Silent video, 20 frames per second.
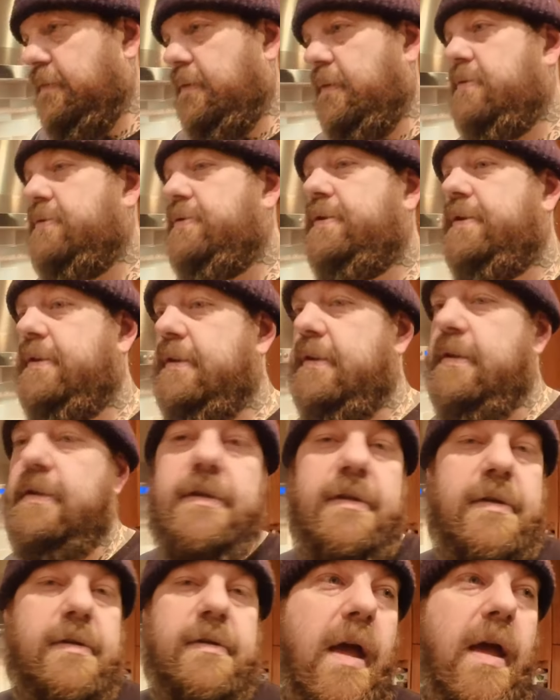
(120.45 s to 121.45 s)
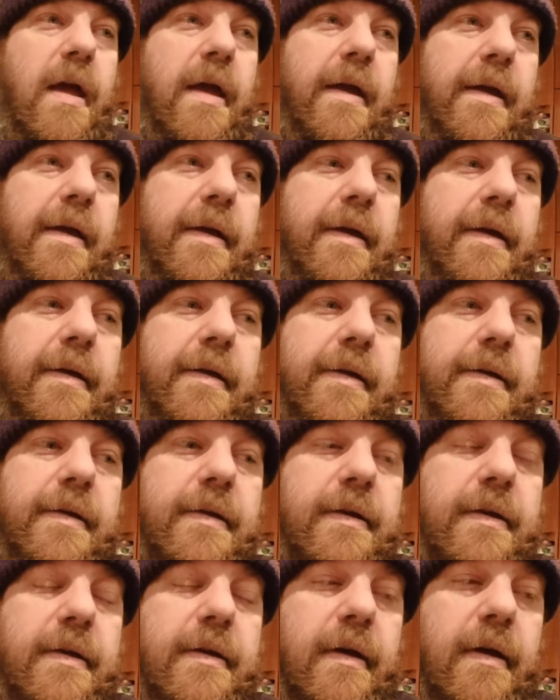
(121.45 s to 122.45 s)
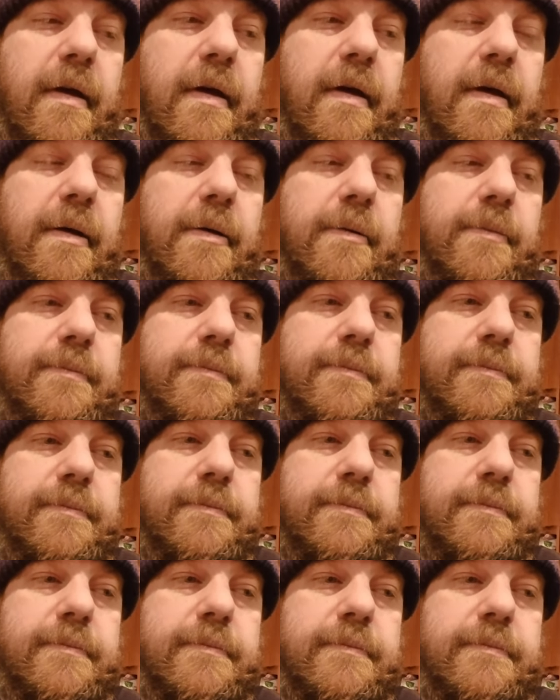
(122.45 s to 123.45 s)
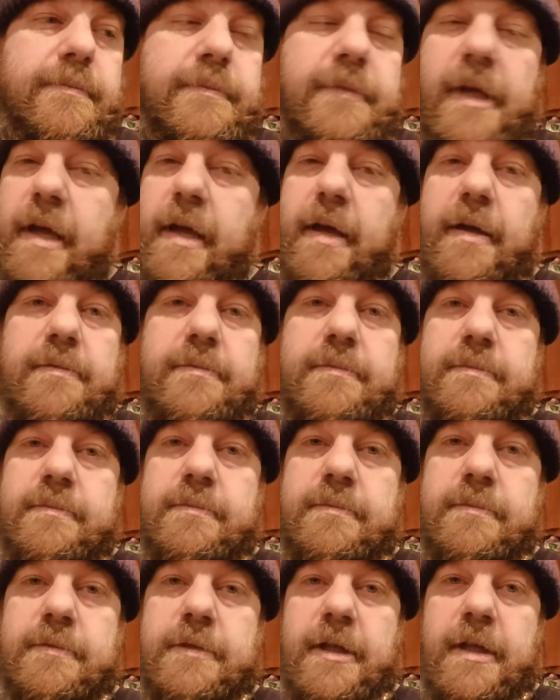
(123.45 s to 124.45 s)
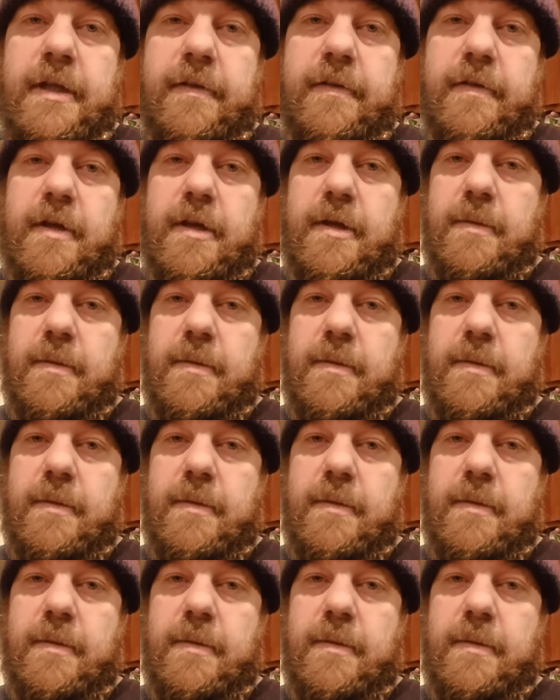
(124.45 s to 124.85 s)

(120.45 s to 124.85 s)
unfortunately. And um, yeah, the hits